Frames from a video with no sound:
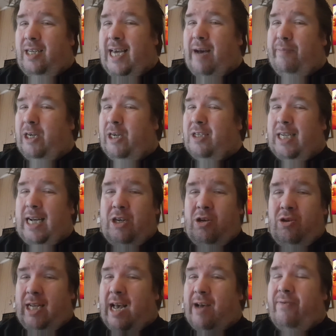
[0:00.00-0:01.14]
Yeah, because I
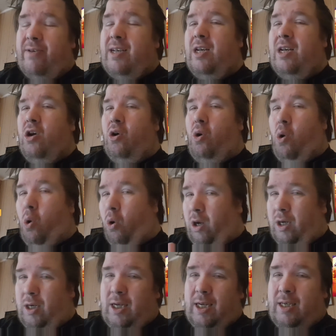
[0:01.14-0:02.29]
don't have
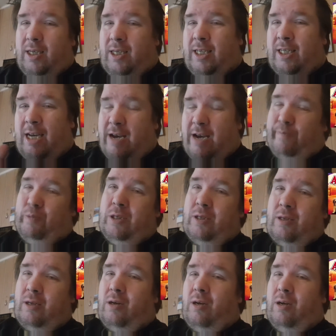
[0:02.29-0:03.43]
all the
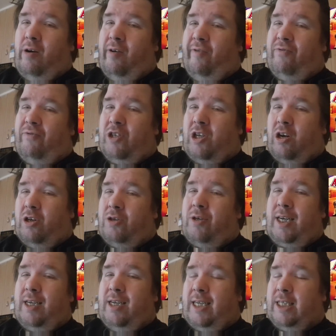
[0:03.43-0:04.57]
tapes of Star
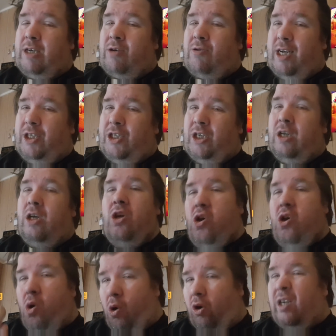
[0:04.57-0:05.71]
Trek Next Generation
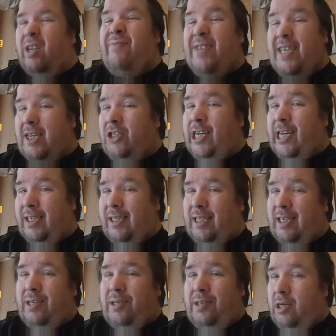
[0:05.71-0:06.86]
on the
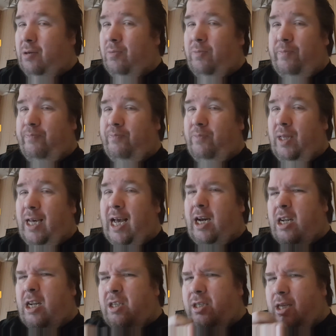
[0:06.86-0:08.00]
VHS. No. I
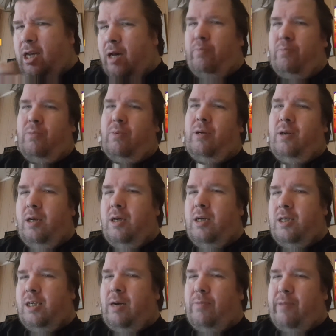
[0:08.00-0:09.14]
got some
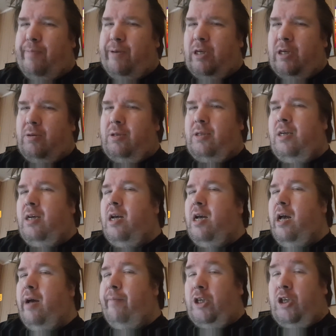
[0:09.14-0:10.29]
episodes,
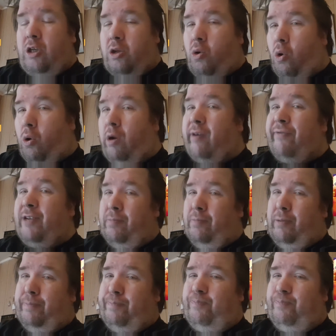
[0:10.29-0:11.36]
but not all of them.